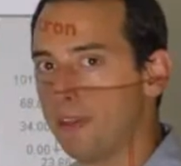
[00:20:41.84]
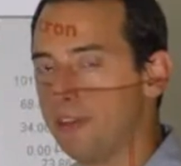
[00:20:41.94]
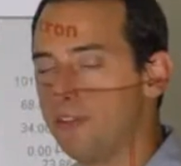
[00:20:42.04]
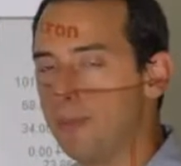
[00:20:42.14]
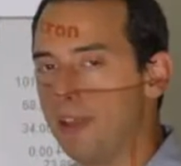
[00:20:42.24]

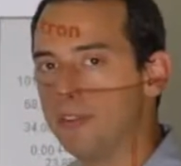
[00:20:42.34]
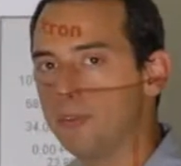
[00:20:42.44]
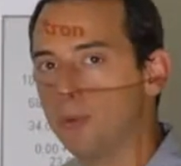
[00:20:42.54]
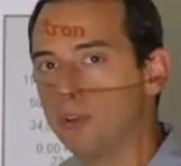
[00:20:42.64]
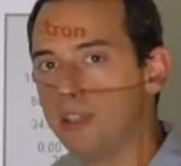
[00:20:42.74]
this method
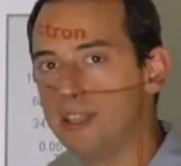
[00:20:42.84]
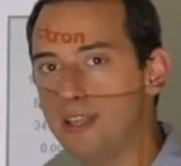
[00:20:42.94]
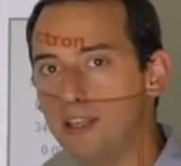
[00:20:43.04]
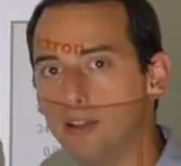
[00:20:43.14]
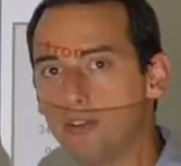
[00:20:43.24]
will
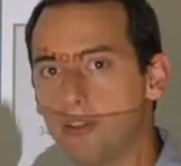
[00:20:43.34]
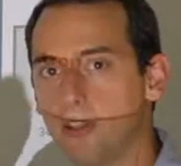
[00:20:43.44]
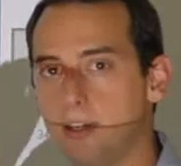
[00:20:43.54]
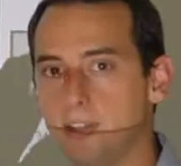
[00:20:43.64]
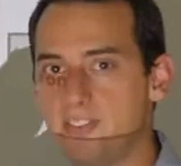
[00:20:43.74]
yield
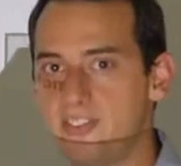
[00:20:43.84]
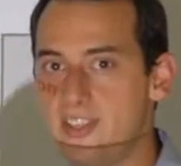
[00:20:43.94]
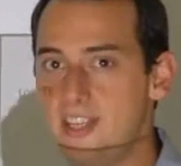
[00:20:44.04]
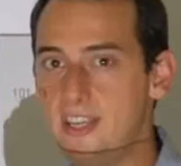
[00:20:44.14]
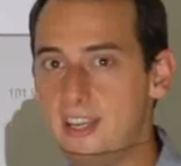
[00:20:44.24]

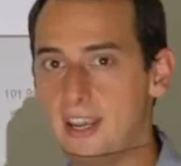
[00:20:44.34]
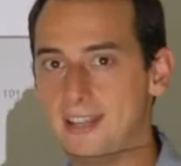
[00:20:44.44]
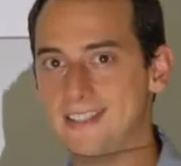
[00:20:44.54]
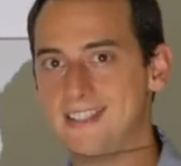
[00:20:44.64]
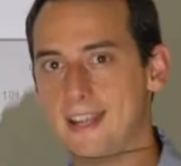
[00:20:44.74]
C
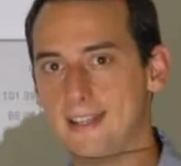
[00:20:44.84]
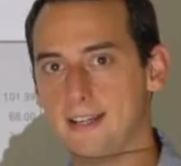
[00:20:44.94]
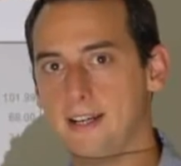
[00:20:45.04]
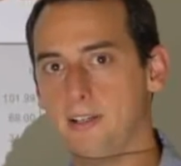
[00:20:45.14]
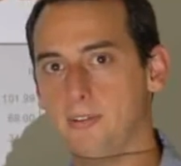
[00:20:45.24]
and Z
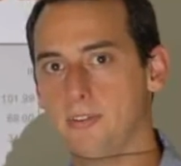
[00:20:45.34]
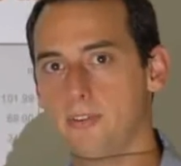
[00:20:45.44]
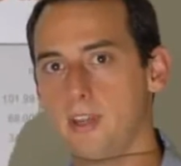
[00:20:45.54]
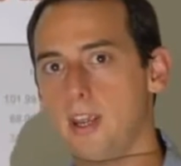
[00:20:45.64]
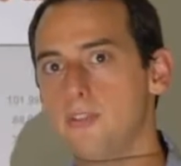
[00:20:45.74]
ions.
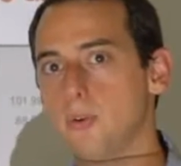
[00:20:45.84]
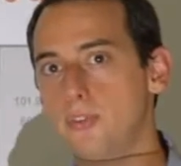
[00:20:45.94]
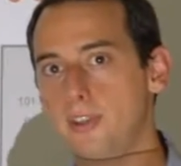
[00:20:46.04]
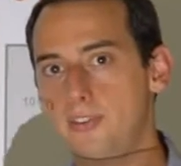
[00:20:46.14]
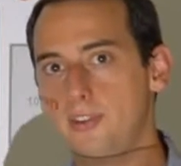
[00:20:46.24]
So
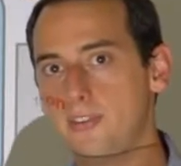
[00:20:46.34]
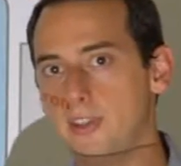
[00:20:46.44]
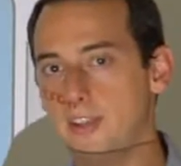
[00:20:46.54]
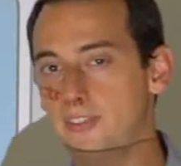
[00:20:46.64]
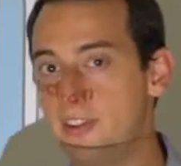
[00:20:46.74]
this is
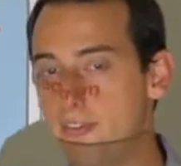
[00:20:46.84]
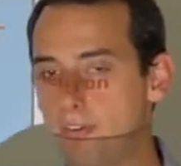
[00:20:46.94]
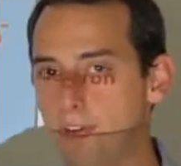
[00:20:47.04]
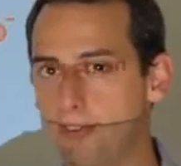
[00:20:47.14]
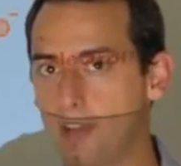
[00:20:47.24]
a
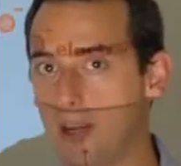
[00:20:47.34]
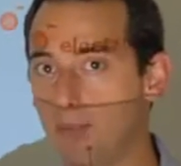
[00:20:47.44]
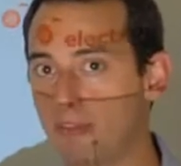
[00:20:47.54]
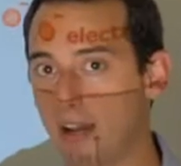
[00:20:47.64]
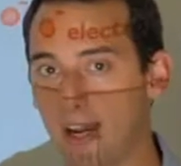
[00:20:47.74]
different type
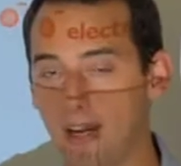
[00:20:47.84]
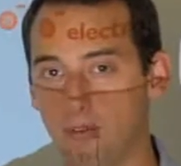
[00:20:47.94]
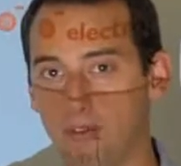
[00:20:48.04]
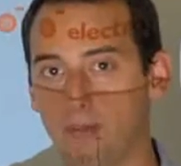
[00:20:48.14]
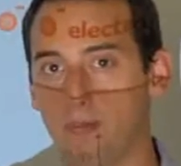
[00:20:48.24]
of
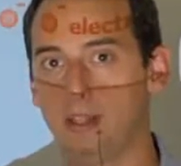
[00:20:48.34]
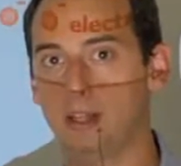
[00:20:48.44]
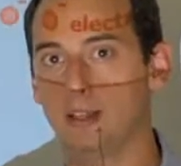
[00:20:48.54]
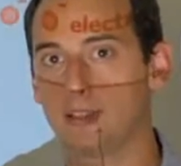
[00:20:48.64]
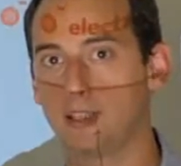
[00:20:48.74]
ion that we
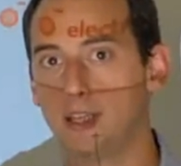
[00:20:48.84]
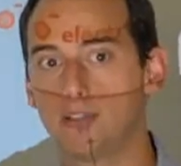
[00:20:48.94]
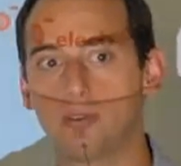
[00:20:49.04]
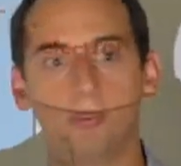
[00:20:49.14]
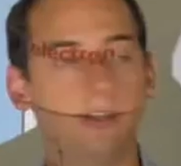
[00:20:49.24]
get.
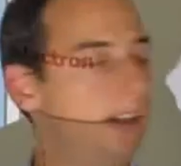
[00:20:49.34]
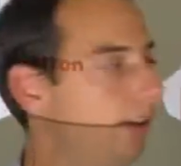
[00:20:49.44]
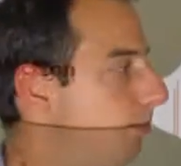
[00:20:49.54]
So these